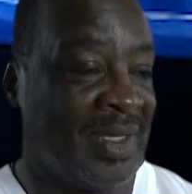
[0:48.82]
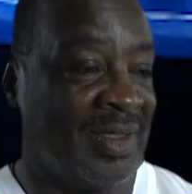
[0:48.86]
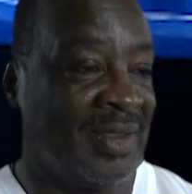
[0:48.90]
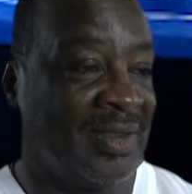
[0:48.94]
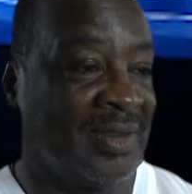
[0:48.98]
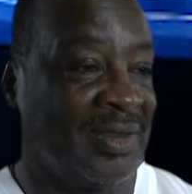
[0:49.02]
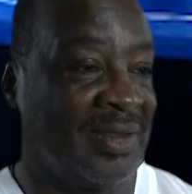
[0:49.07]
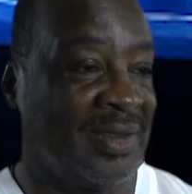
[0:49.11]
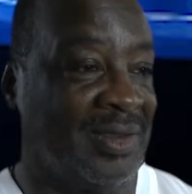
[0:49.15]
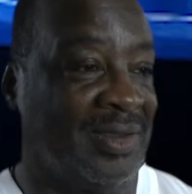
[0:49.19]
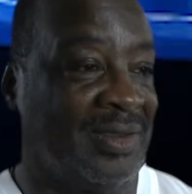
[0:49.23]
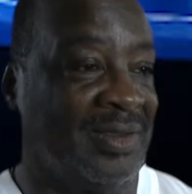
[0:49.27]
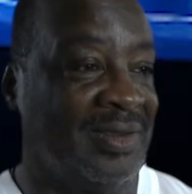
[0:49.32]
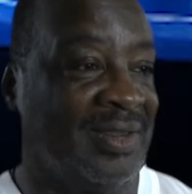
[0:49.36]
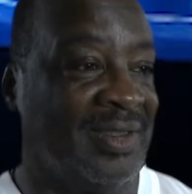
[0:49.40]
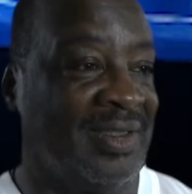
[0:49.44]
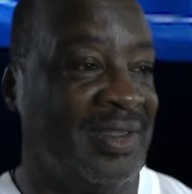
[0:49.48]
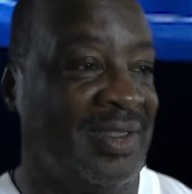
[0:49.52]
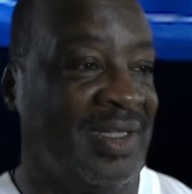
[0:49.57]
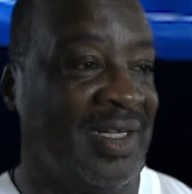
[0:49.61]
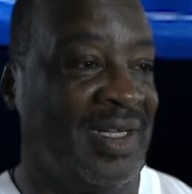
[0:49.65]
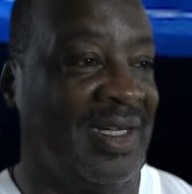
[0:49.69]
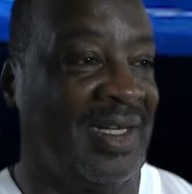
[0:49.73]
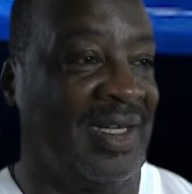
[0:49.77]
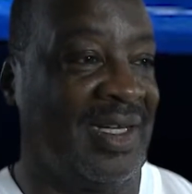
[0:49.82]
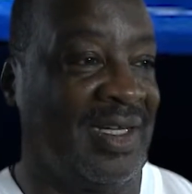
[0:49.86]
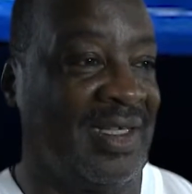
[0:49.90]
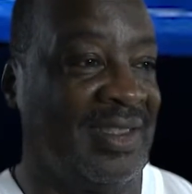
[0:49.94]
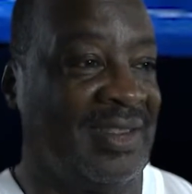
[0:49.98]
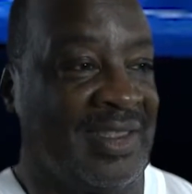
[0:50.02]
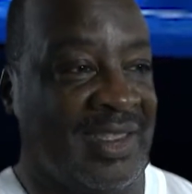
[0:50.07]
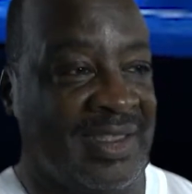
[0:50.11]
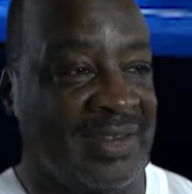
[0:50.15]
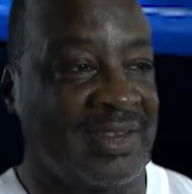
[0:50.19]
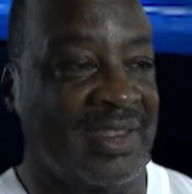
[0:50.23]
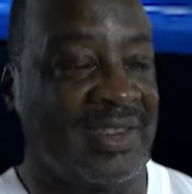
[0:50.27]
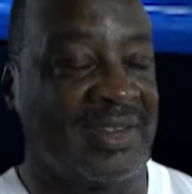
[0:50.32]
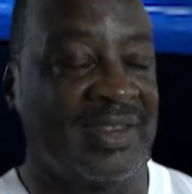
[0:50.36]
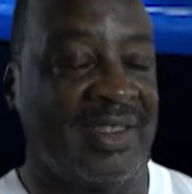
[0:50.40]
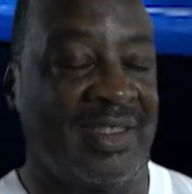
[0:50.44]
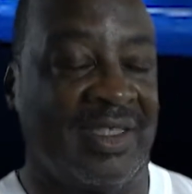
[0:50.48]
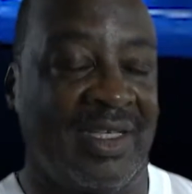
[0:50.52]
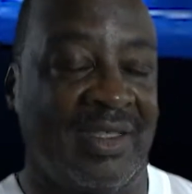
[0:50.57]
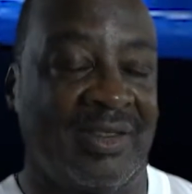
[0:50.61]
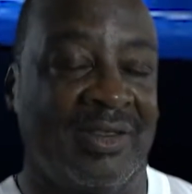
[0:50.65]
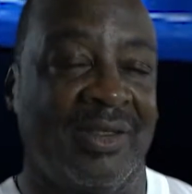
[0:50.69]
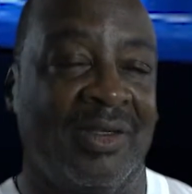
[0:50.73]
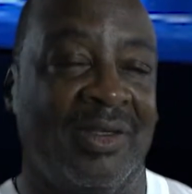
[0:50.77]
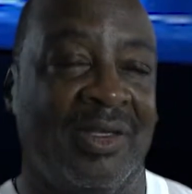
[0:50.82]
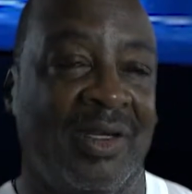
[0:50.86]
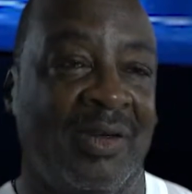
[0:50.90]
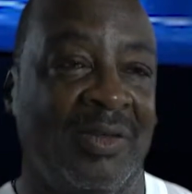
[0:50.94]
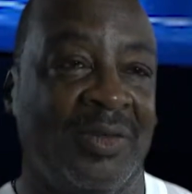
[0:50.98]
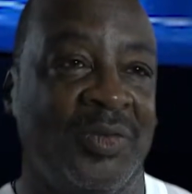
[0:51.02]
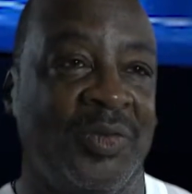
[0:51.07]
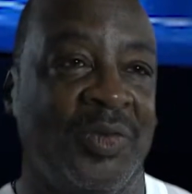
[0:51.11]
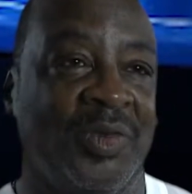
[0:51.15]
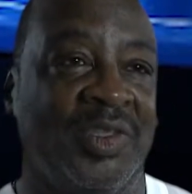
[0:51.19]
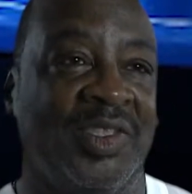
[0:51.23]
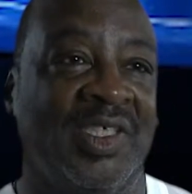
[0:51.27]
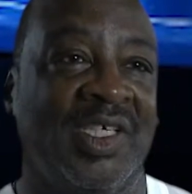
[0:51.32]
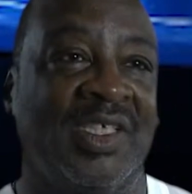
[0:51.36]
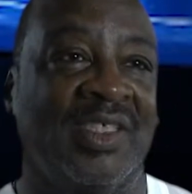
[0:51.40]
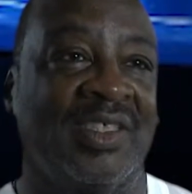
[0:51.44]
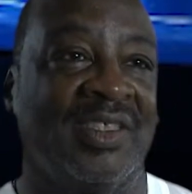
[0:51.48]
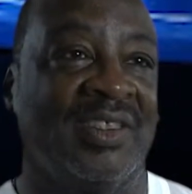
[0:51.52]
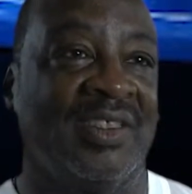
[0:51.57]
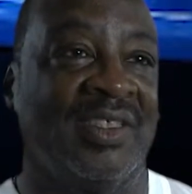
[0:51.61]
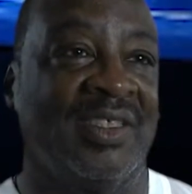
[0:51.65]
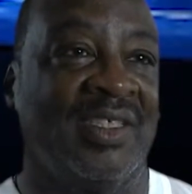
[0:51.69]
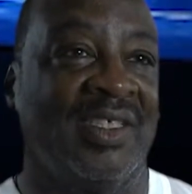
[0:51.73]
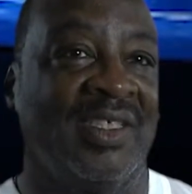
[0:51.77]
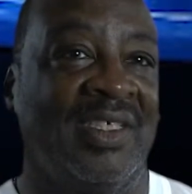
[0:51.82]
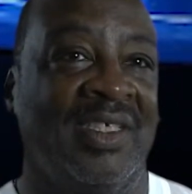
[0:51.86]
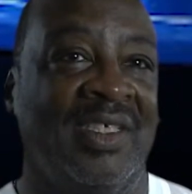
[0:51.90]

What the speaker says: So as I said, I thought I was rejected.